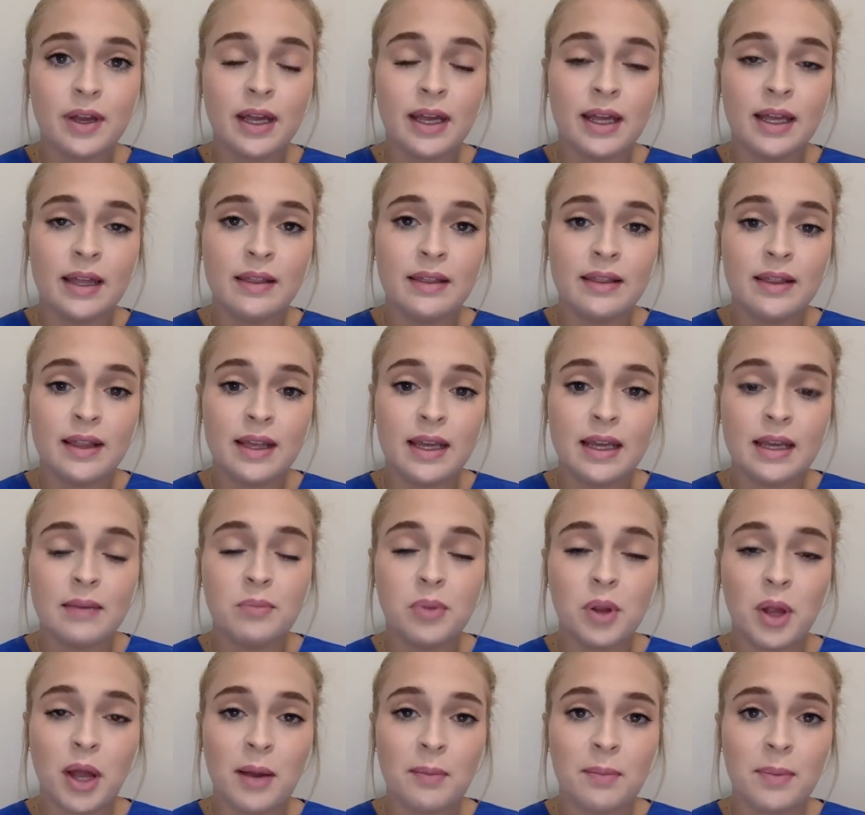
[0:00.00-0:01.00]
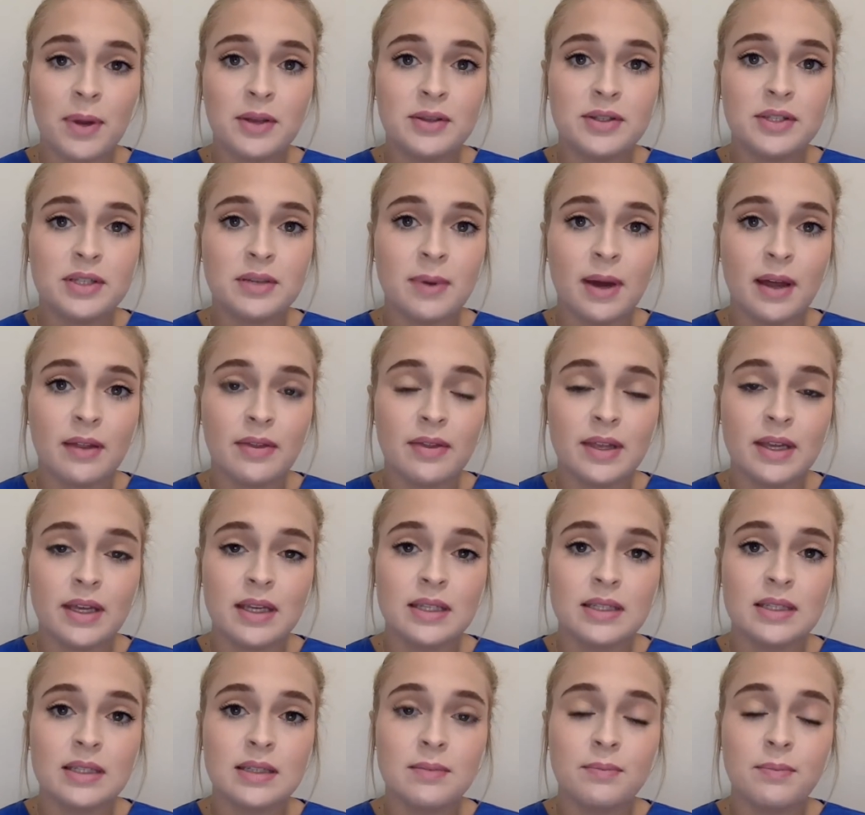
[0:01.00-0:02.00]
in the blog post about
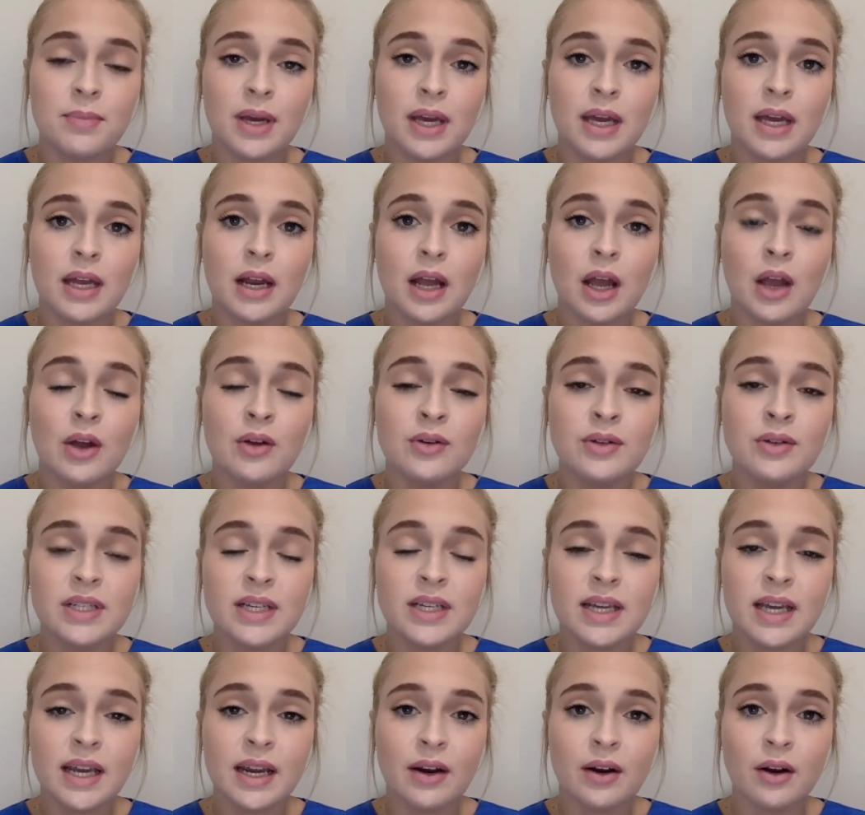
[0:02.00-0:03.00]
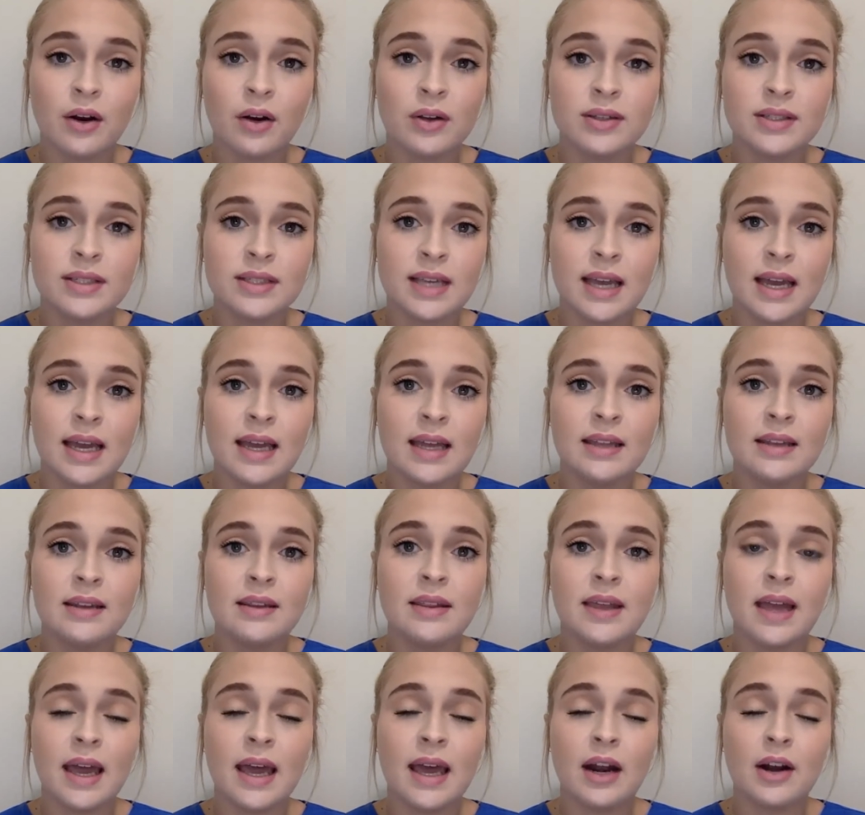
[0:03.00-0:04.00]
this, but OT Carol said
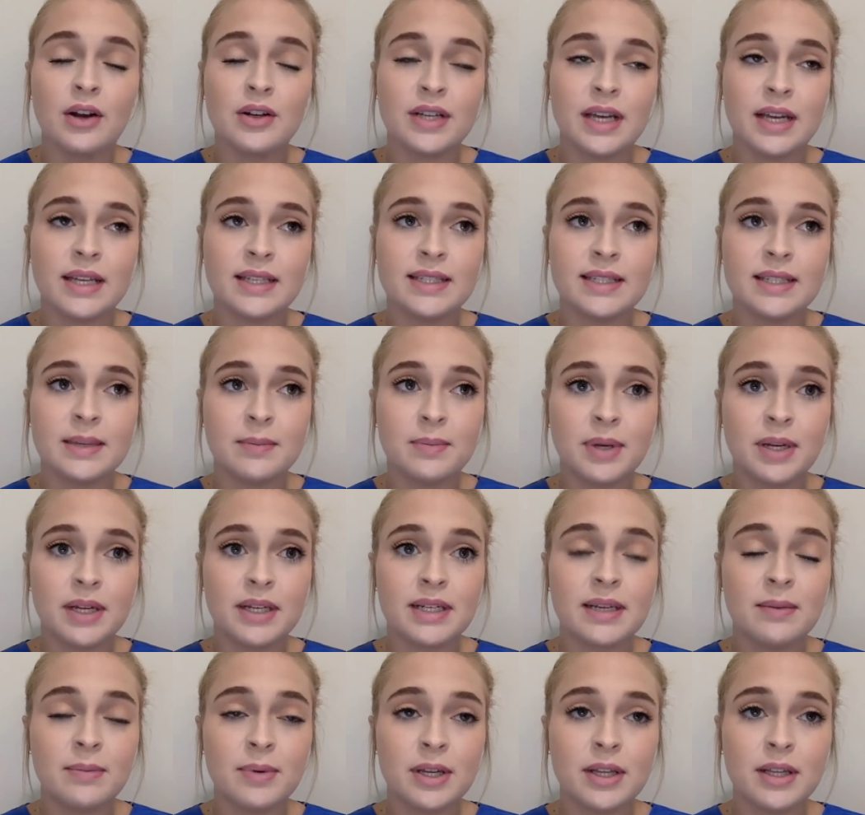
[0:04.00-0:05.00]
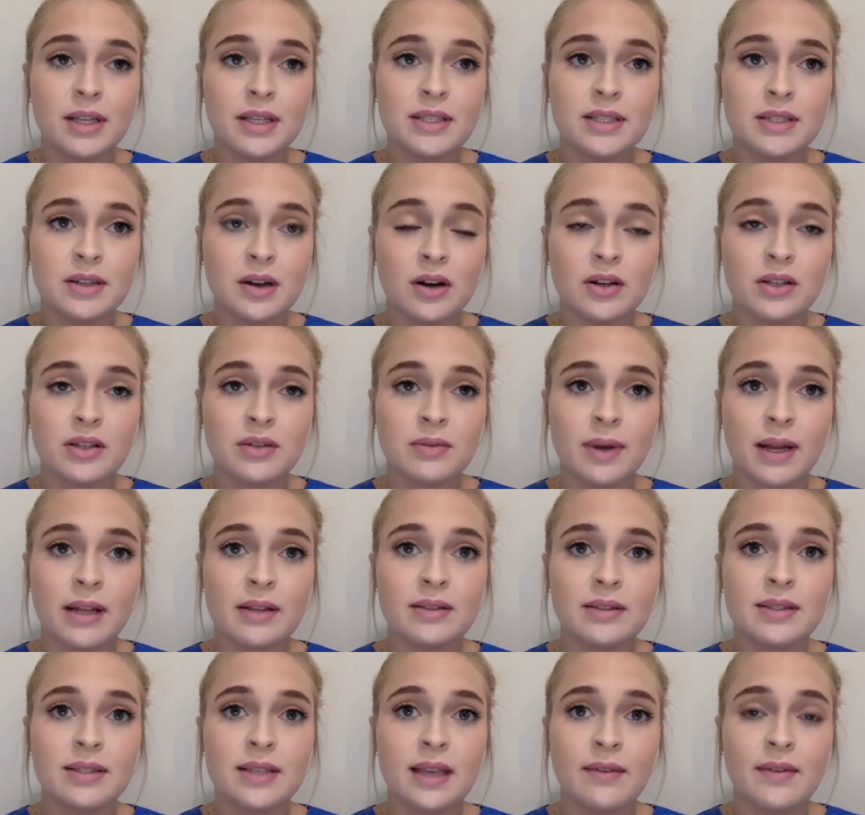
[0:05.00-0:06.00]
that her day typically starts
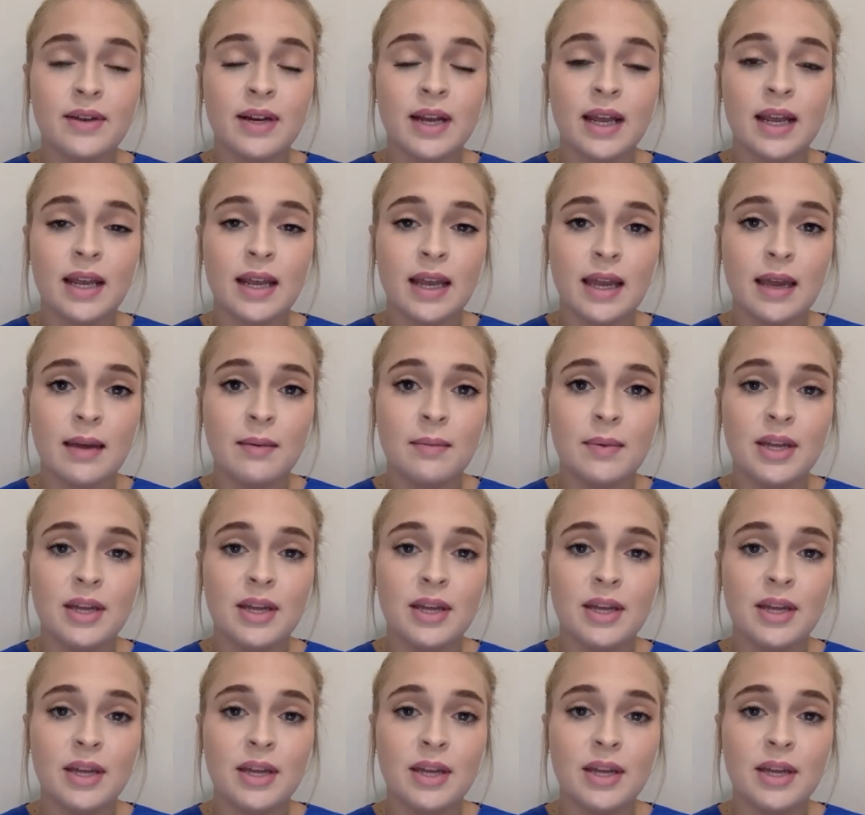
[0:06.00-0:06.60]
around 7 a.m.